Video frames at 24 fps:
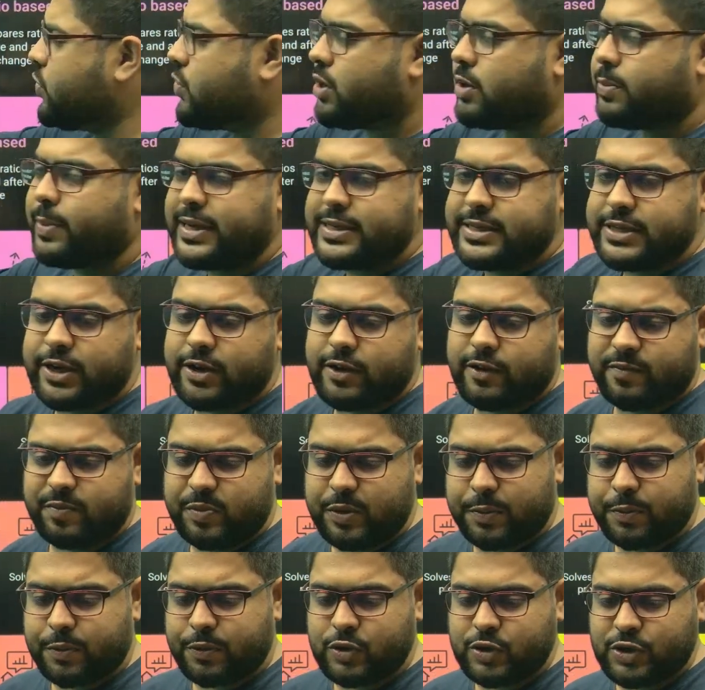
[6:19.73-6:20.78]
or basic of
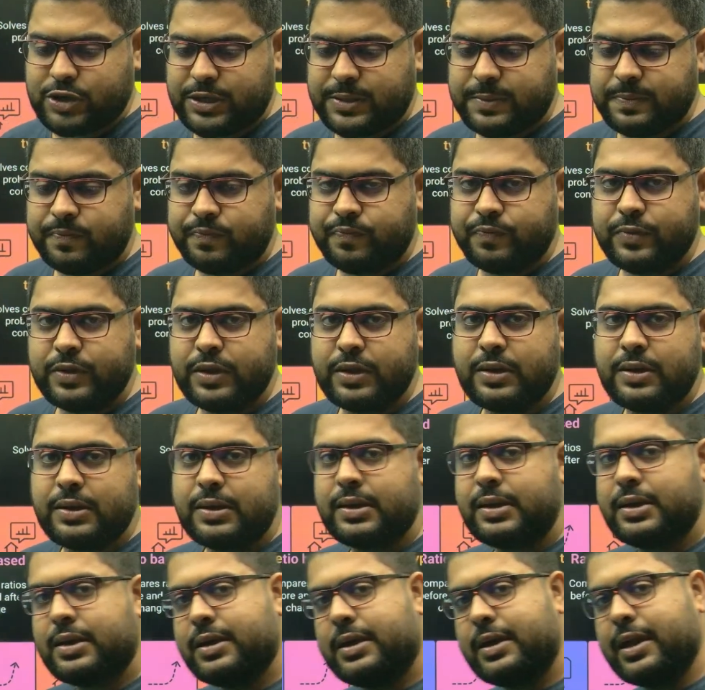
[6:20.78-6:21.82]
proportion.
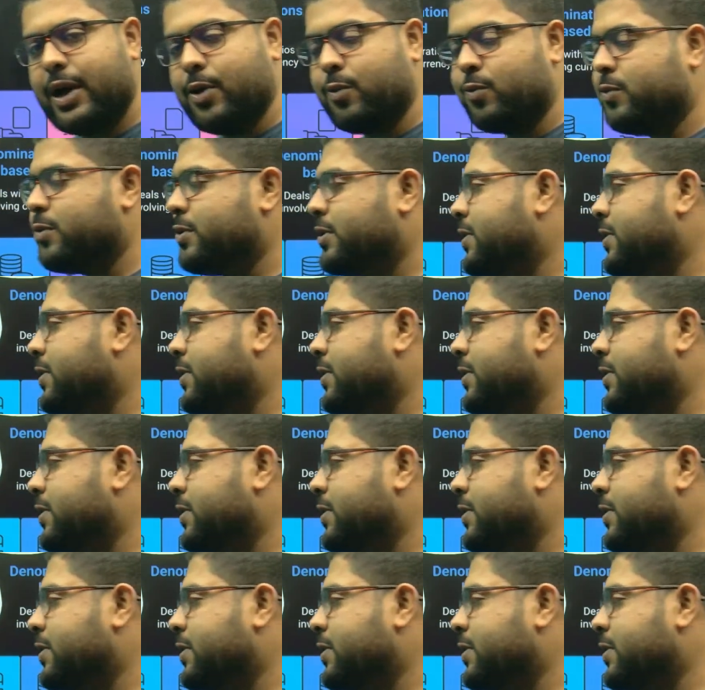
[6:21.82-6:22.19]
Now,